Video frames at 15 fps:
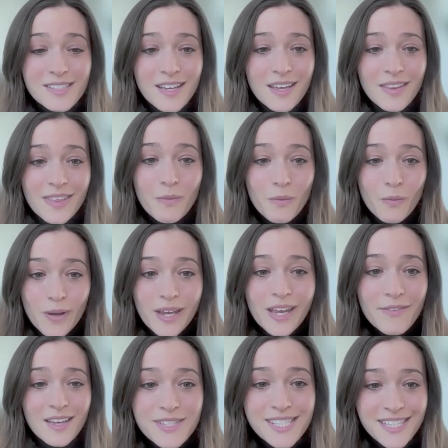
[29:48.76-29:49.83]
that we
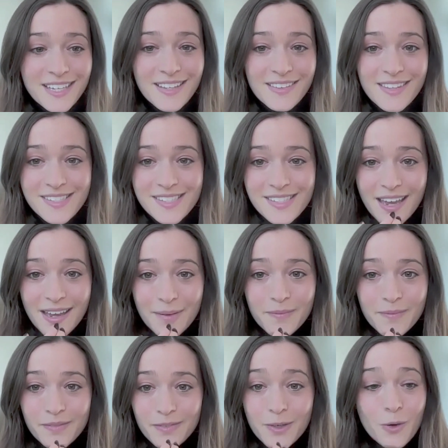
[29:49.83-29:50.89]
have skin in this
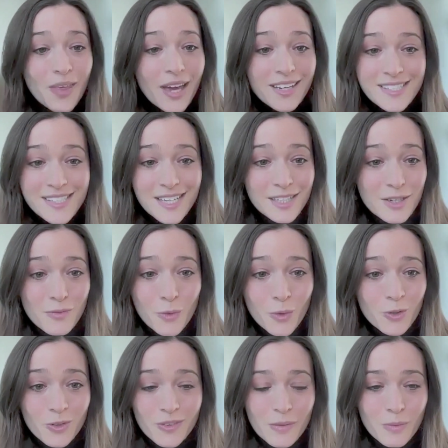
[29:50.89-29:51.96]
game. You know, that executive
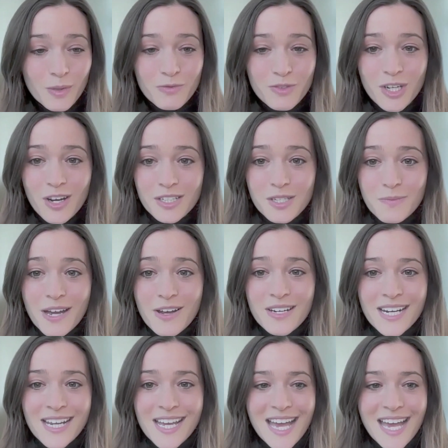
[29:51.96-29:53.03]
order that we've talked
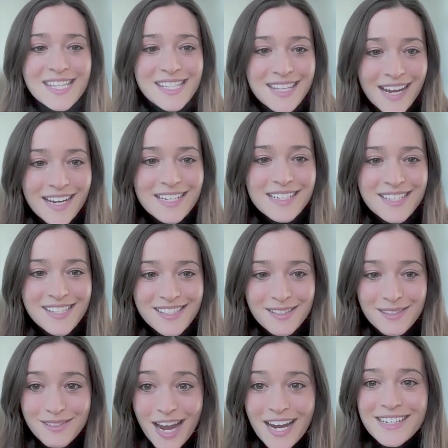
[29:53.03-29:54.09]
about has
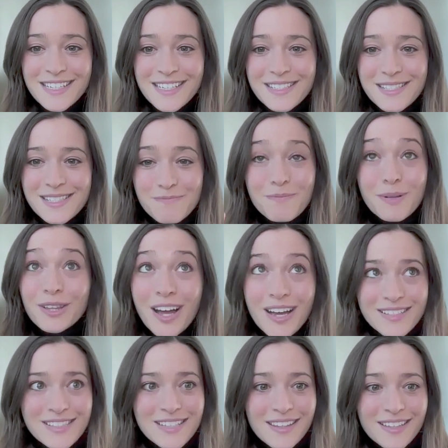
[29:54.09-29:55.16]
90s
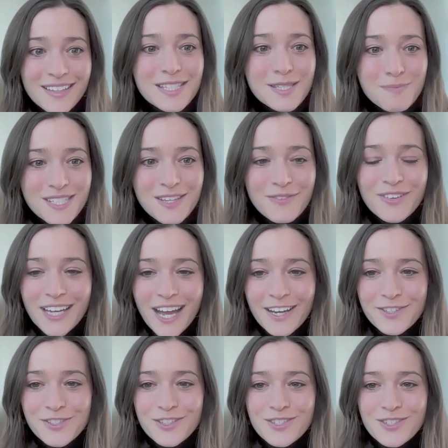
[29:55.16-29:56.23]
plus, I think, specific
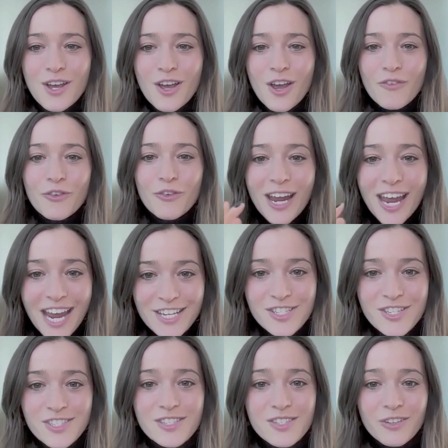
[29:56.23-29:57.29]
actions for
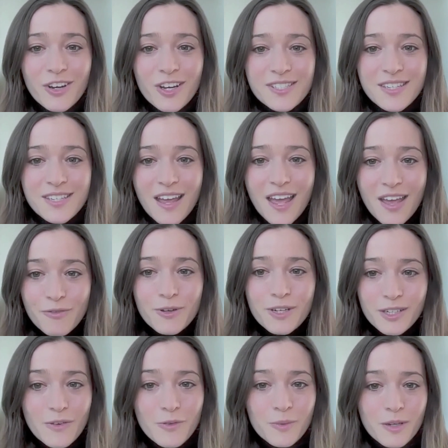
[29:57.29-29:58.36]
agencies across every
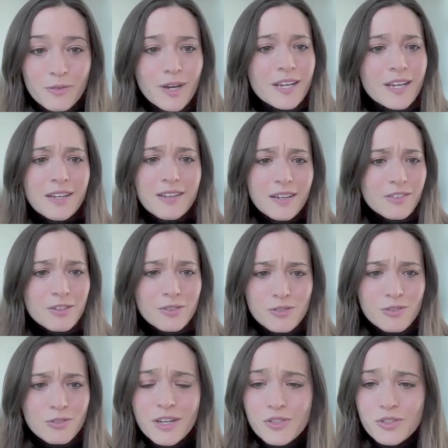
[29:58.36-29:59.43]
government, right? And I think,
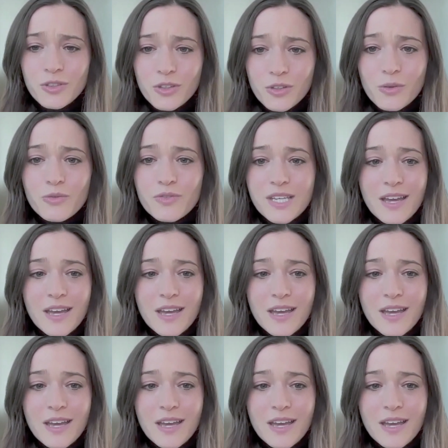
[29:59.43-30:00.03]
Sir Nigel, you've said